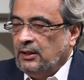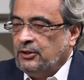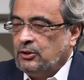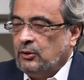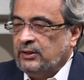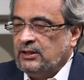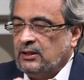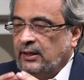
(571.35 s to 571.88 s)

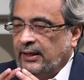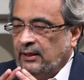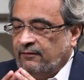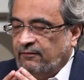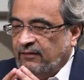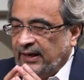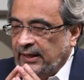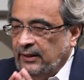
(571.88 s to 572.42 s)
So it's like
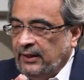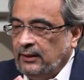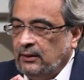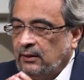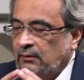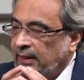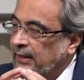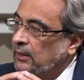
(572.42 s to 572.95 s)
finding
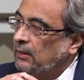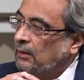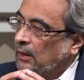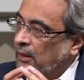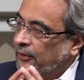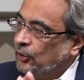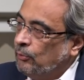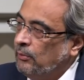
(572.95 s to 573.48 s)
the right
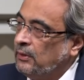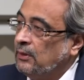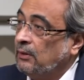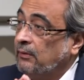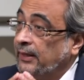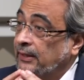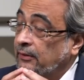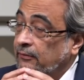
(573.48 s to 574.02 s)
argument,
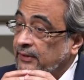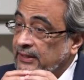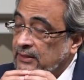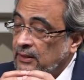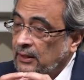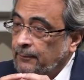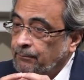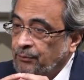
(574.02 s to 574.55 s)
the right
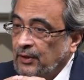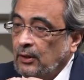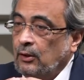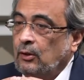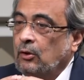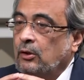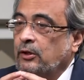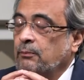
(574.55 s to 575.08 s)
reasoning,
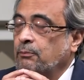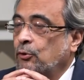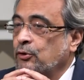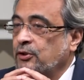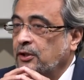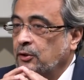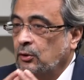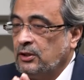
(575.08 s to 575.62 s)
not
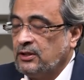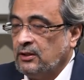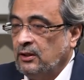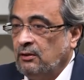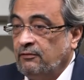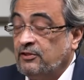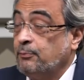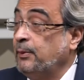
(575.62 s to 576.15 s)
imposing
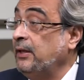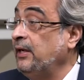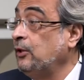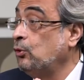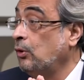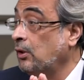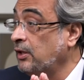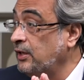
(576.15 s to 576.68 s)
yourself,
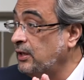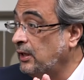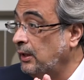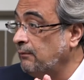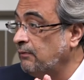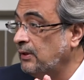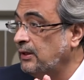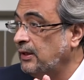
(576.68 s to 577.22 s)
spending quality
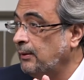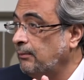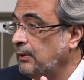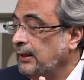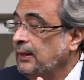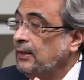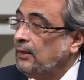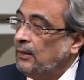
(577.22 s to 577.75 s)
time with them,
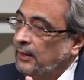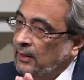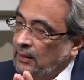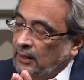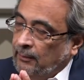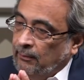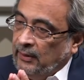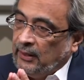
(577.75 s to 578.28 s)

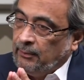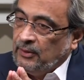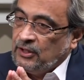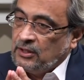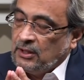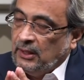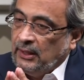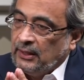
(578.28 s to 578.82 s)
letting them make
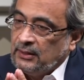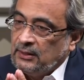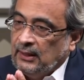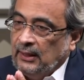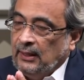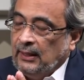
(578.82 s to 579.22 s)
mistakes,